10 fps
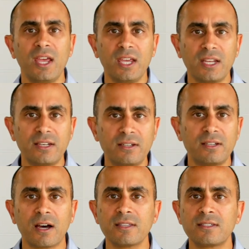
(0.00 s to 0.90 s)
It
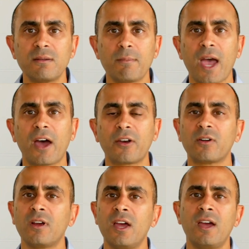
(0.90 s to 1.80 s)
doesn't
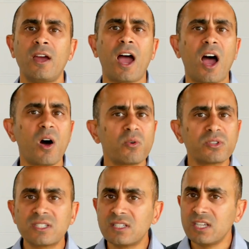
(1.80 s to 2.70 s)
matter how
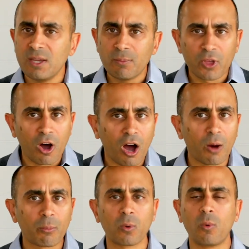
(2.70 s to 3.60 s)
steep the
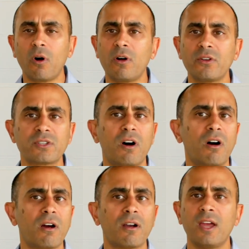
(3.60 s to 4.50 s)
hopper walls
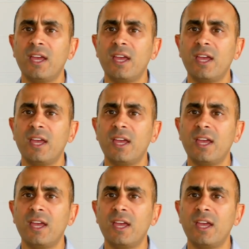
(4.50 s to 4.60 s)
are.